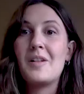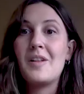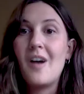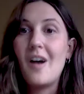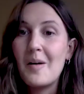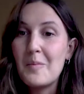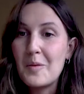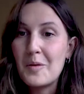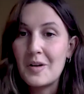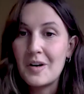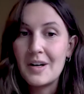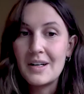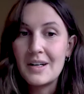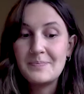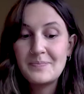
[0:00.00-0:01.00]
lot
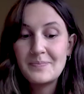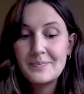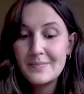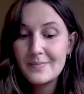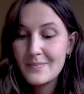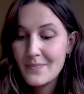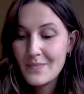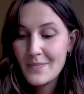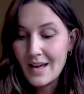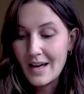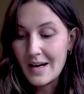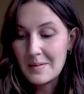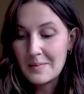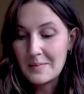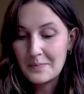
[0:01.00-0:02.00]
more
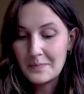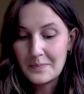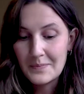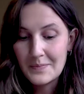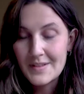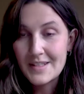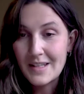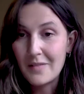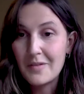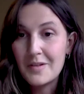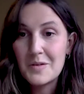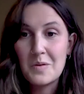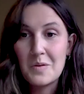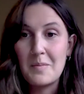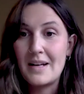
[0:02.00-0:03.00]
um,
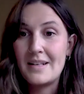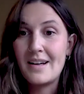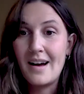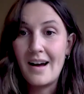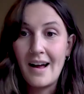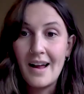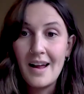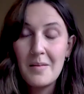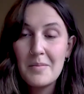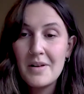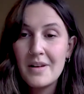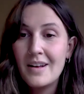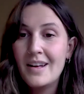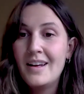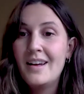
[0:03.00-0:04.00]
selfish with my time
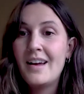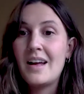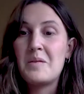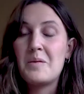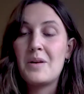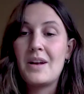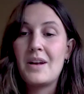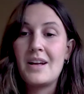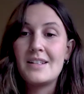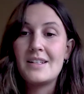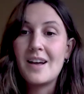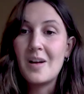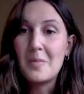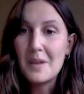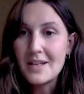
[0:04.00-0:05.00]
and when i
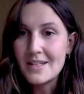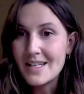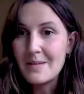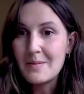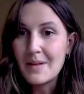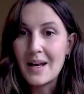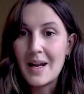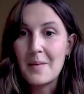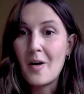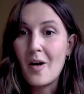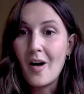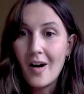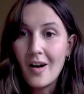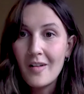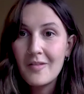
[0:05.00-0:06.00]
tell my team that i'm
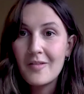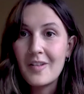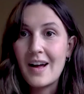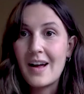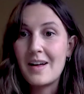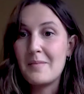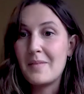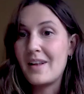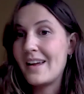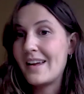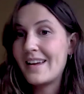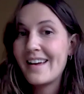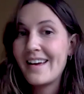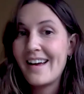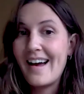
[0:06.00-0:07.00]
off i'm
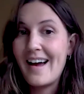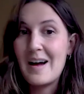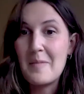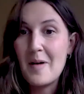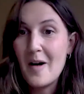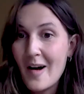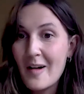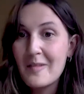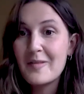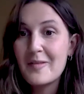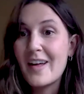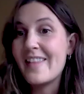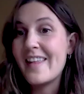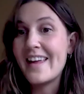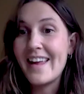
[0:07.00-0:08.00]
like I'm off
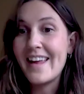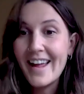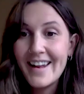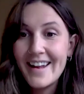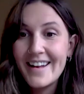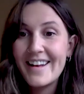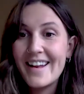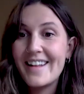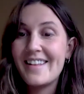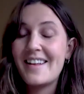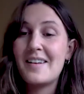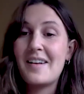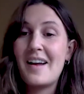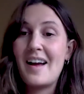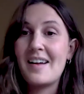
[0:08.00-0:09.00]
and they get it. And
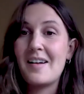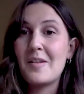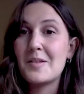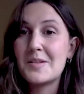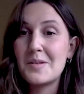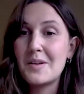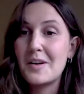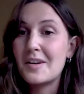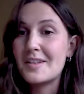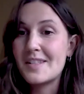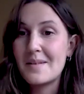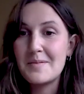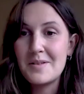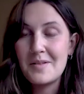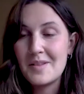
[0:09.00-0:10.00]
then I also encourage
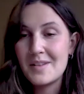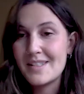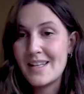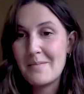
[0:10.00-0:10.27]
them to do the